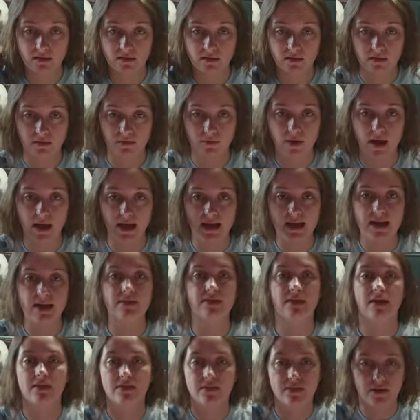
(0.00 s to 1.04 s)
right?
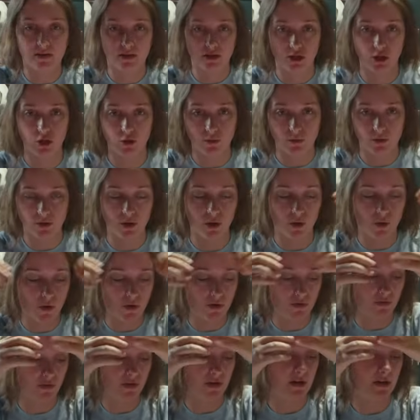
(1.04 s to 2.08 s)
And then the cloak would go
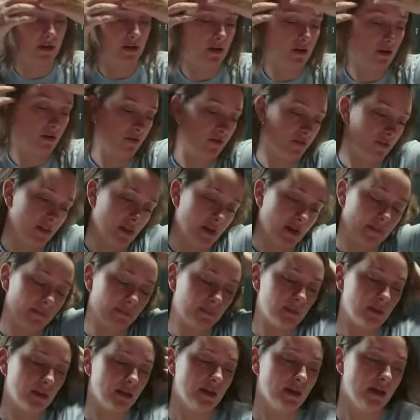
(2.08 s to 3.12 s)
over them.